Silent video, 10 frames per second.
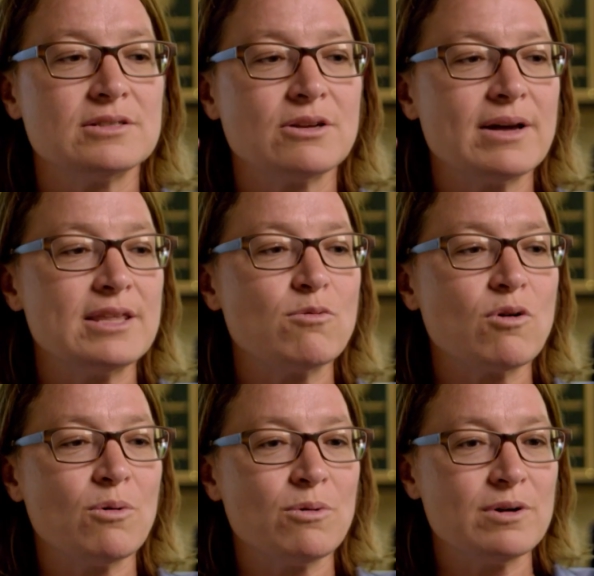So I think
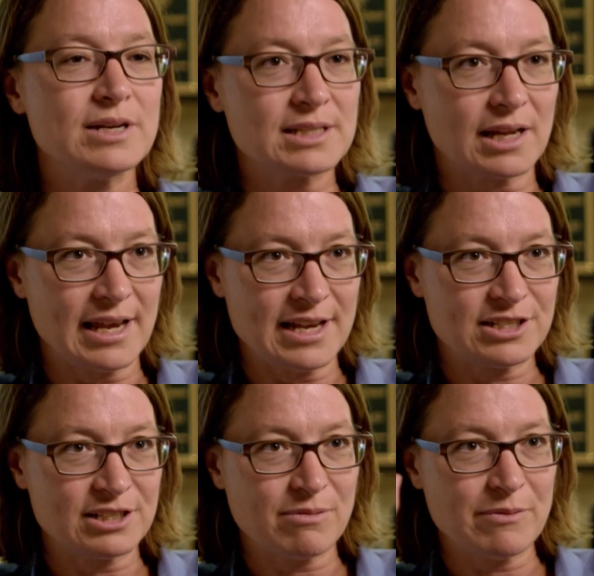we're always kind of
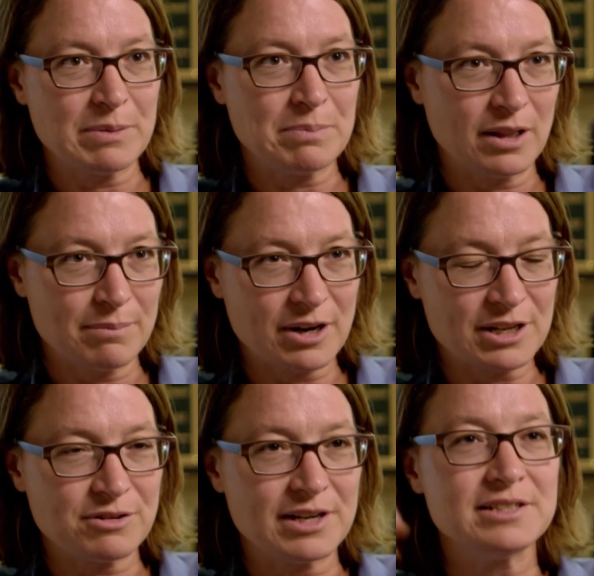anxious when we pull up our
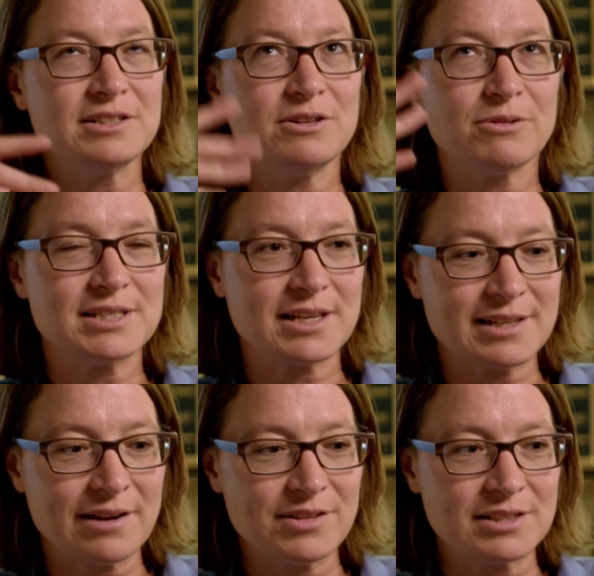x-rays, and you always
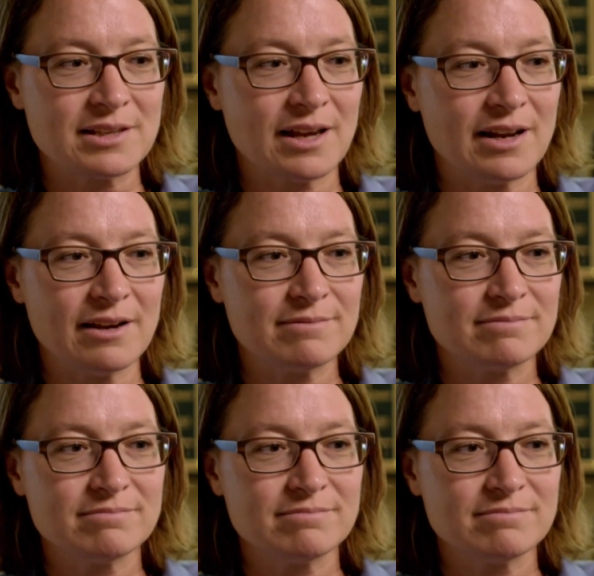had to have this kind of